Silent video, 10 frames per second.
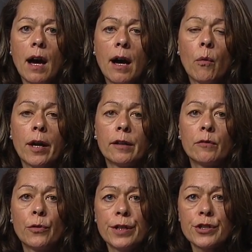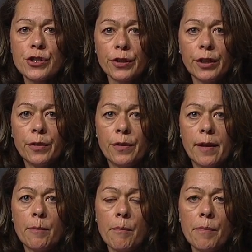I want to reassure you
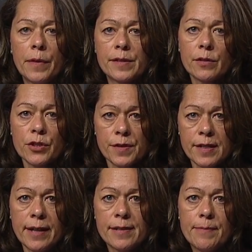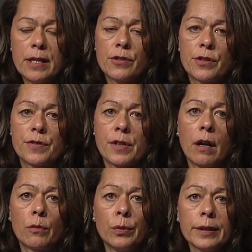that the social science majors
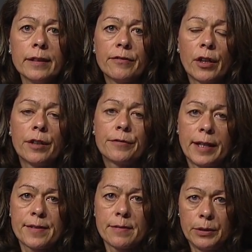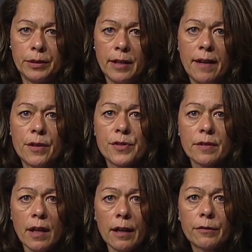are really very flexible, and there's
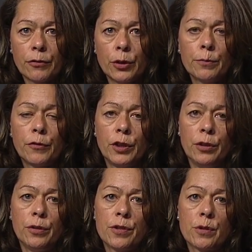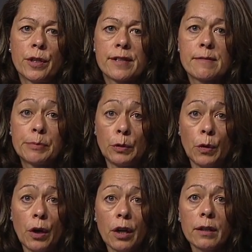a lot of room for you to
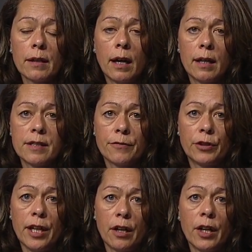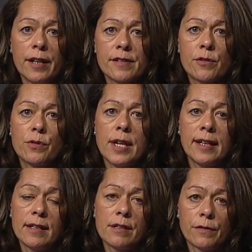explore uh, different areas through
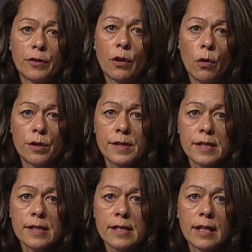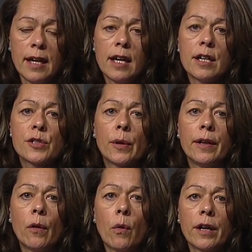taking different courses. So I
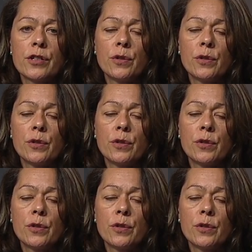don't want